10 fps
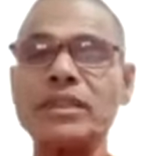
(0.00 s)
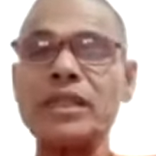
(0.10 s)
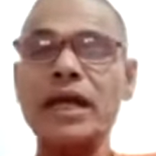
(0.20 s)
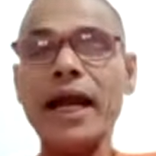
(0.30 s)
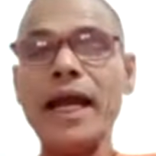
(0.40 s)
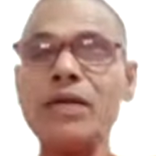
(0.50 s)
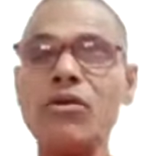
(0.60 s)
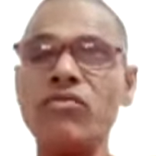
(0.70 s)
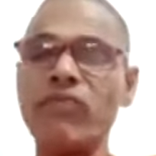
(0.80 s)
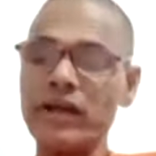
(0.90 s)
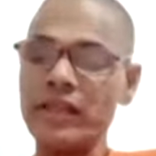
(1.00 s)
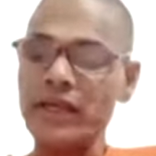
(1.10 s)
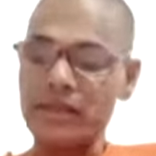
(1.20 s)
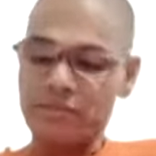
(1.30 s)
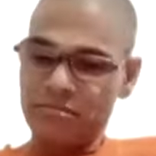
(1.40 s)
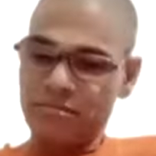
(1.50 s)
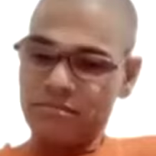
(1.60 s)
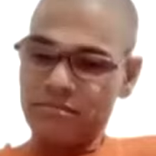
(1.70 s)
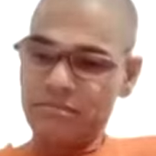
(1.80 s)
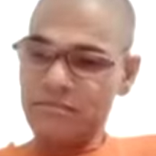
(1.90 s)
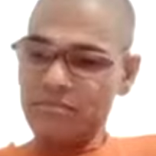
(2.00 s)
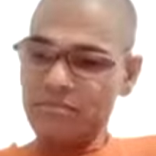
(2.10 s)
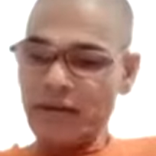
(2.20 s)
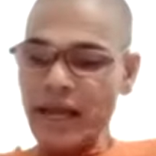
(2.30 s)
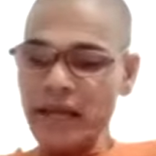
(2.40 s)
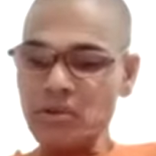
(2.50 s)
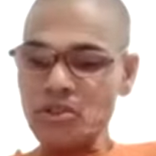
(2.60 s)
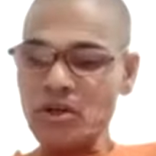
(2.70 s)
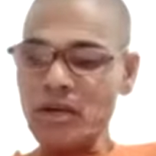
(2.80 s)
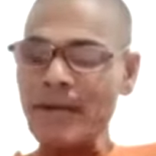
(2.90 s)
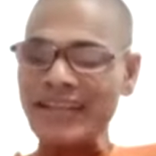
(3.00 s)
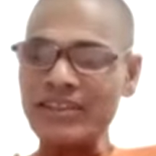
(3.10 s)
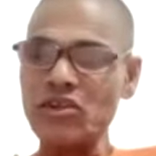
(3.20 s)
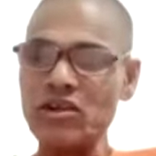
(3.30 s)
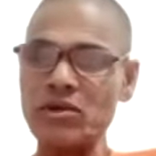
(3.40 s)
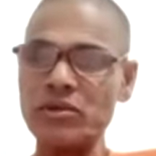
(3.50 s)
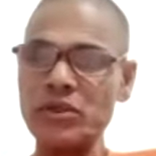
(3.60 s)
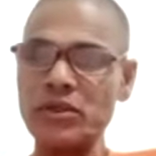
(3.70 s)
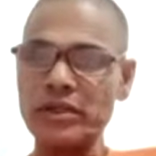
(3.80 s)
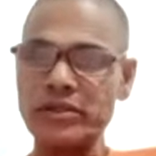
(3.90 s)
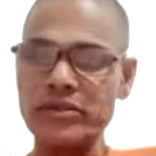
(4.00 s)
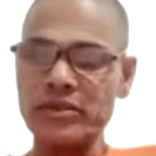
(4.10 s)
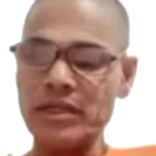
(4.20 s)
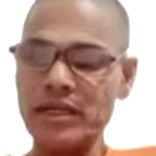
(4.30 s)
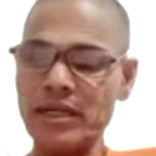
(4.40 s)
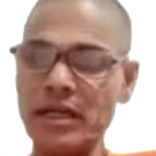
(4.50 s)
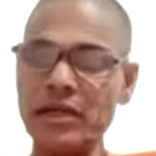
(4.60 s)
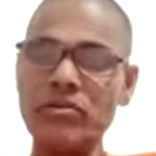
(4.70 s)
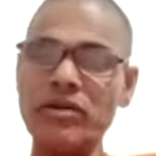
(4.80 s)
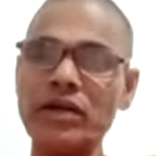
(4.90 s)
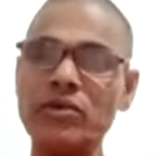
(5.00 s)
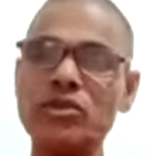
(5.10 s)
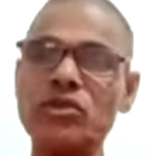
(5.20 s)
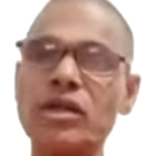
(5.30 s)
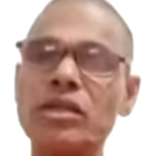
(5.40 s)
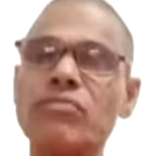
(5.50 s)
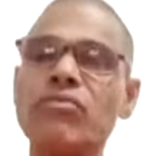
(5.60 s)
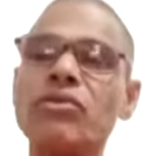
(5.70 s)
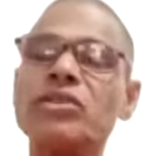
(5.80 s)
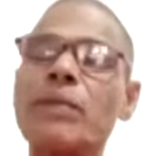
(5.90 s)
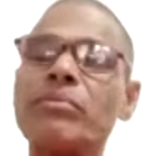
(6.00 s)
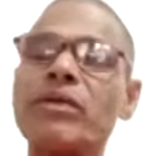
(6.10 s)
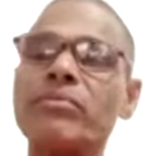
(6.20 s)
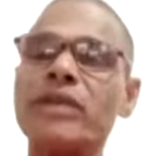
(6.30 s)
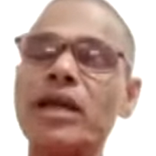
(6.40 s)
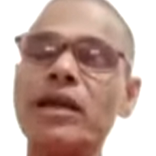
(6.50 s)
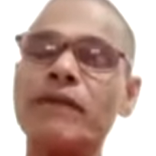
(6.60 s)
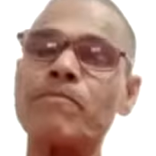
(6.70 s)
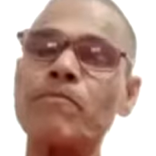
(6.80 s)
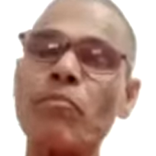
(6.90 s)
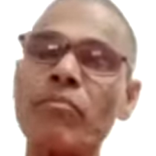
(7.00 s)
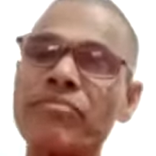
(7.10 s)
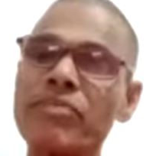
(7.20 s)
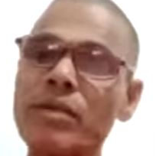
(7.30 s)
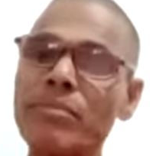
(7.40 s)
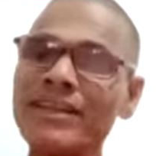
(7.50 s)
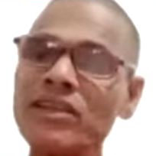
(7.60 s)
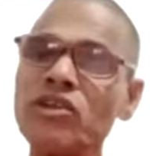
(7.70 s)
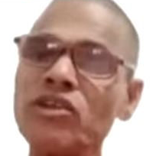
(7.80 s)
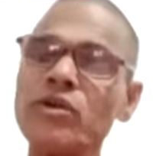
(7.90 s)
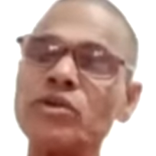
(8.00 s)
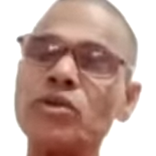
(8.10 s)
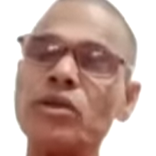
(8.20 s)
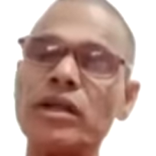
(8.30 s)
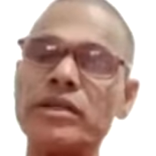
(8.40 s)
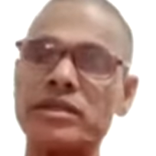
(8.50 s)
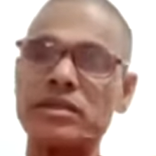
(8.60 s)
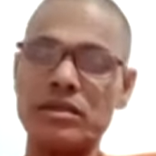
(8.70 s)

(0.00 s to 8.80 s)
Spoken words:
and go further. Like you study Patanjali Yoga Sutras. You need to study the 4th chapter of the Patanjali Yoga Sutras.